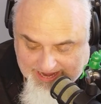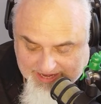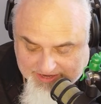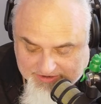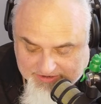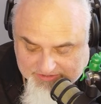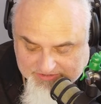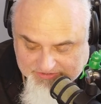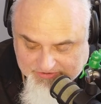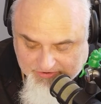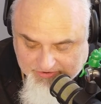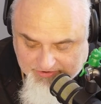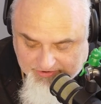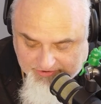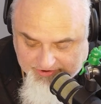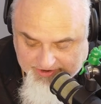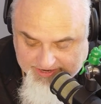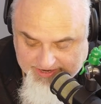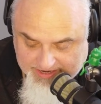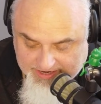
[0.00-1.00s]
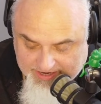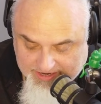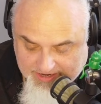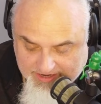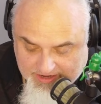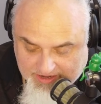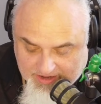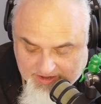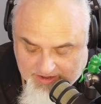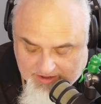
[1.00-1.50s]
and Dessertery,
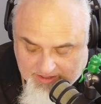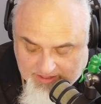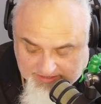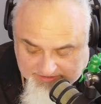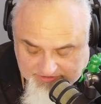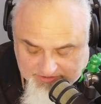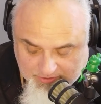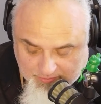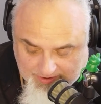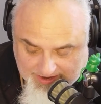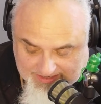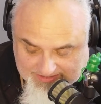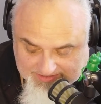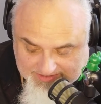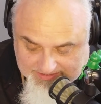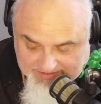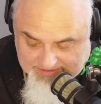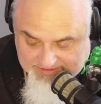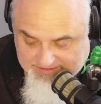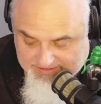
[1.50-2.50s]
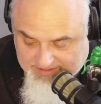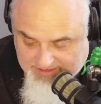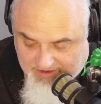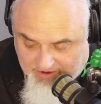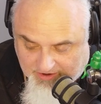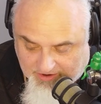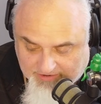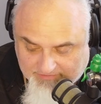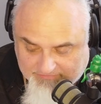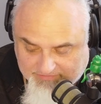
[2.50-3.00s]
that's 2 S's,
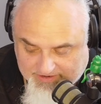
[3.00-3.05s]
on